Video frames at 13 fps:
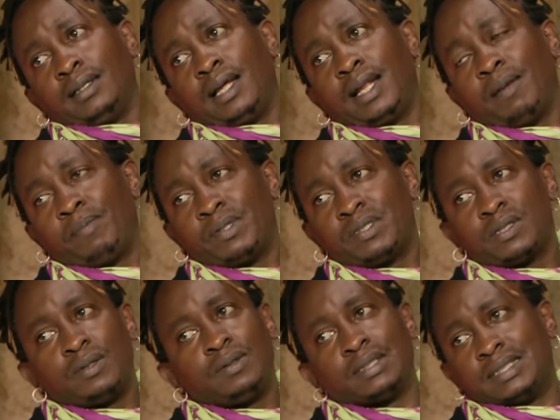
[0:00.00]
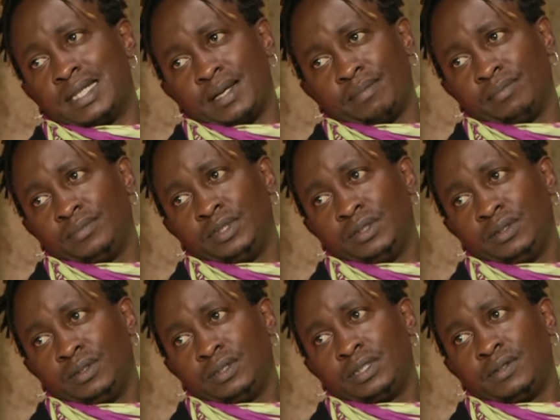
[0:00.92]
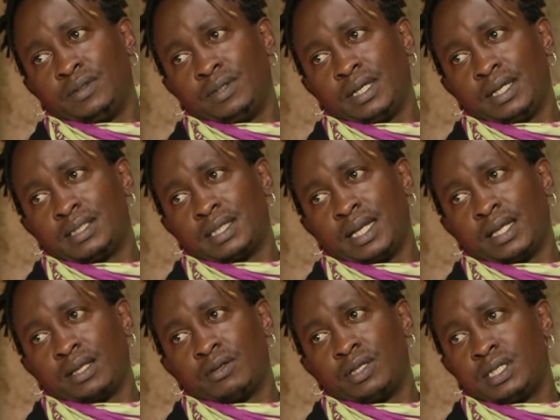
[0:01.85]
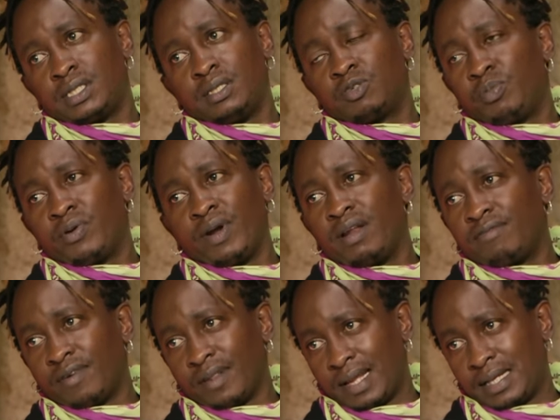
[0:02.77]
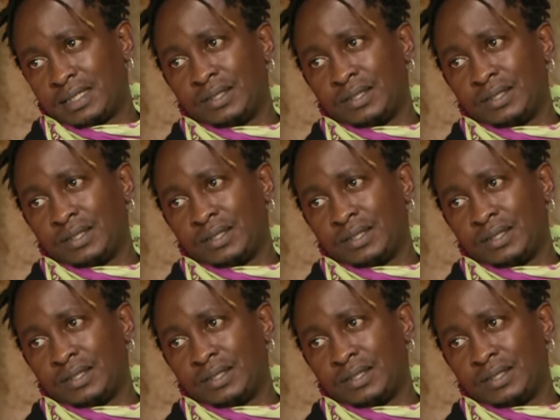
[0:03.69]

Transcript: That happens all the time. You know, it as in like, you just need to be ready for that,